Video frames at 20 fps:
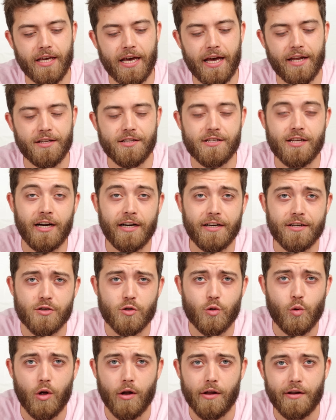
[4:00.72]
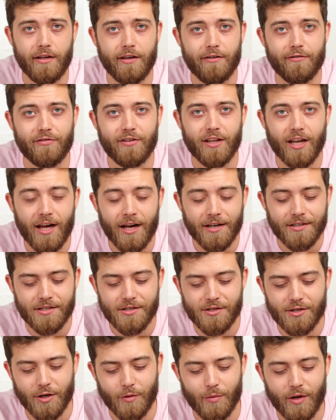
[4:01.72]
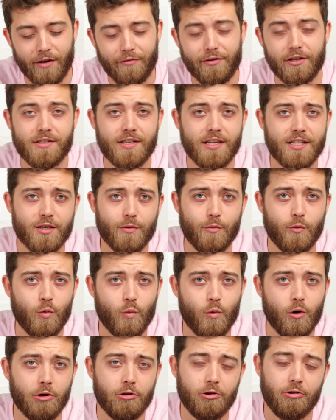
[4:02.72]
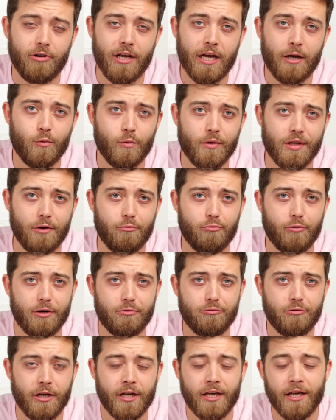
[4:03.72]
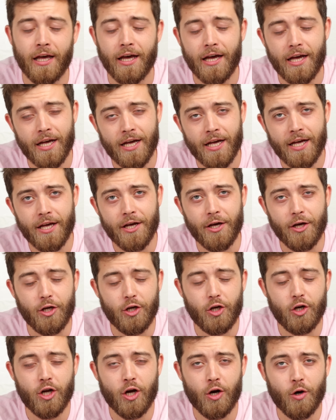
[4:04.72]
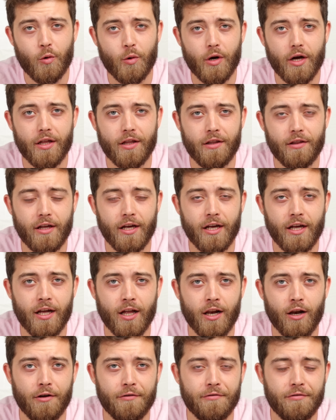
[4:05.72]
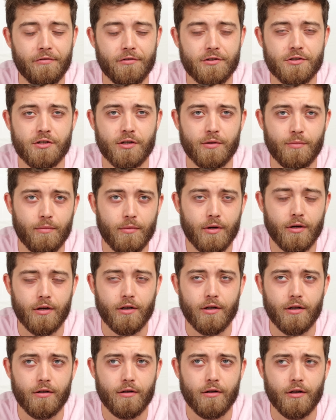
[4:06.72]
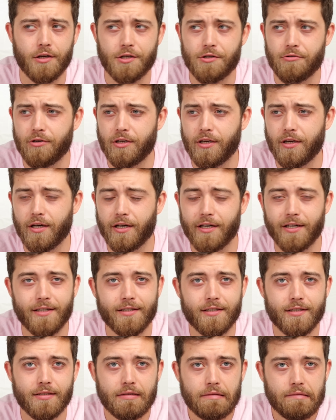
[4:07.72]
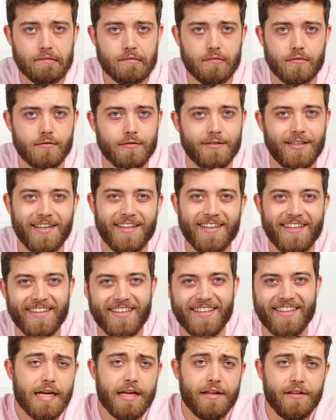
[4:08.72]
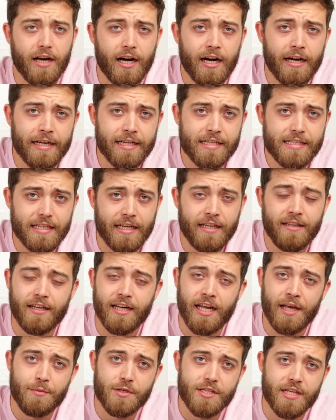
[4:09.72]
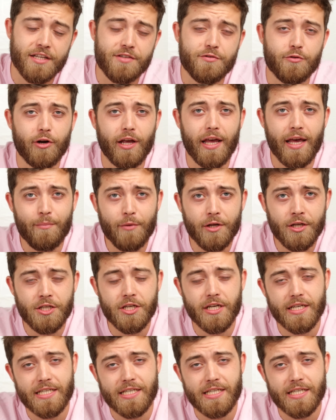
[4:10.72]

Canon's highest quality of glass. So whenever you see someone walking around with a red ring, you know they love some luxury, I guess. The IS in the name stands for image